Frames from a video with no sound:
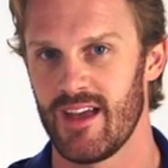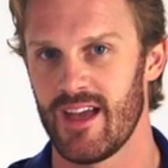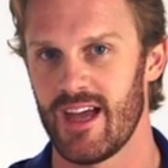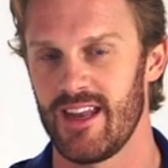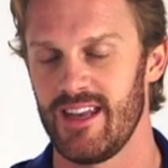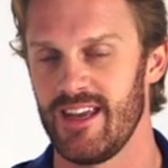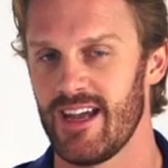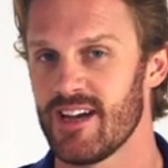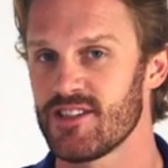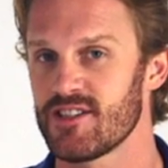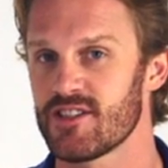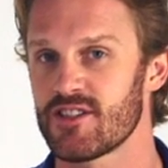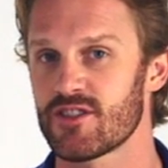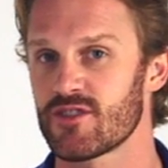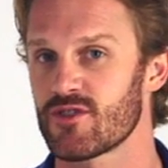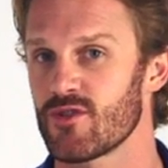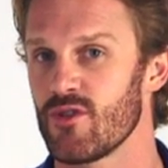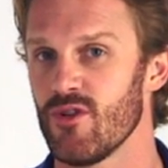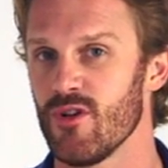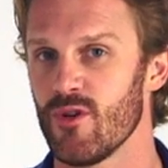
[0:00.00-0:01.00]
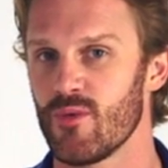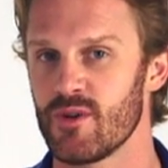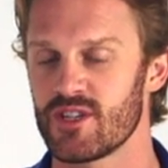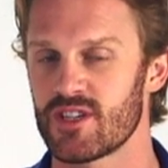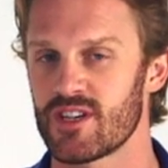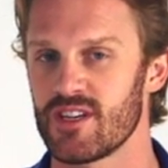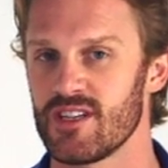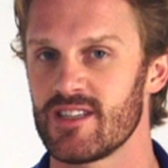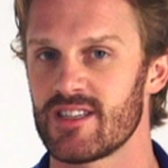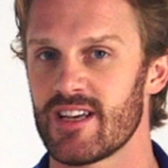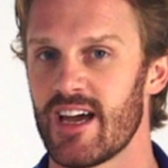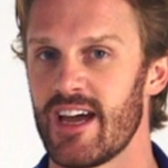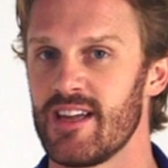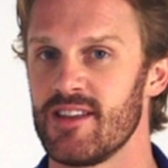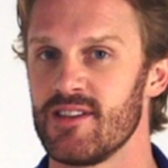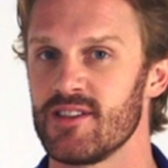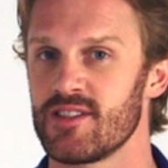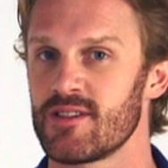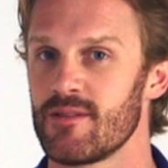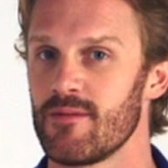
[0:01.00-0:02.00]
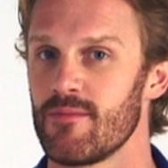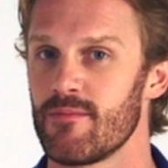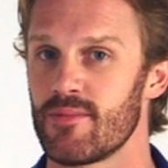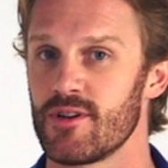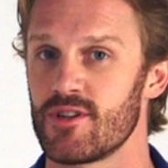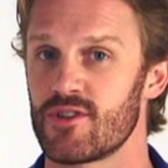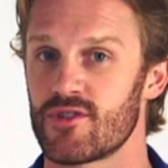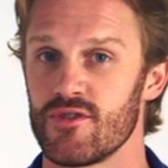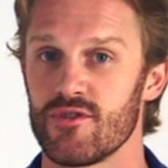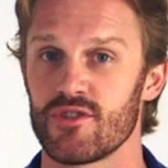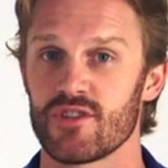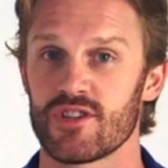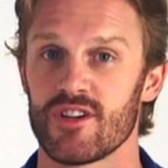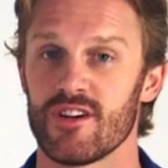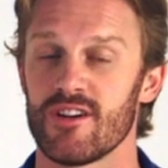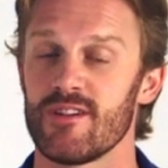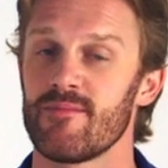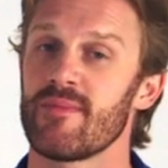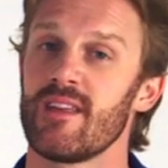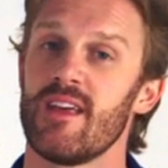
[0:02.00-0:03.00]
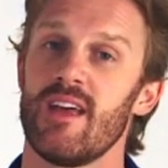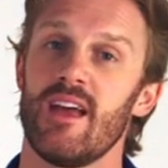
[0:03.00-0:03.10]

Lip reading: and he has a stall which contains Petrushka,